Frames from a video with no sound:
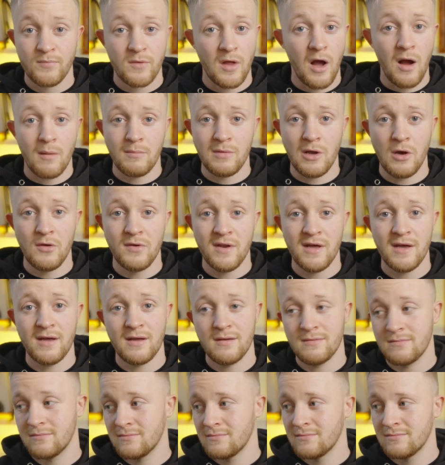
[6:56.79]
upload it,
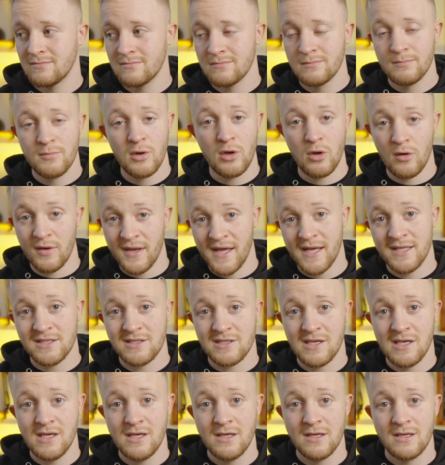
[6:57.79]
put it on
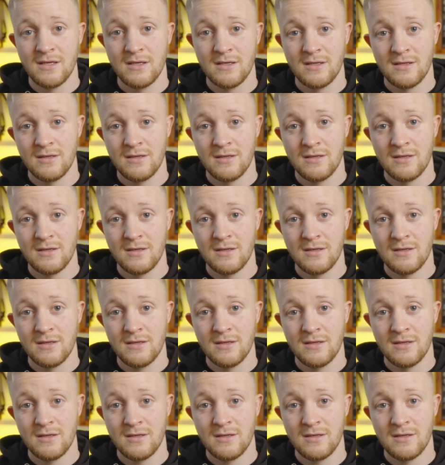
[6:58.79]
Etsy,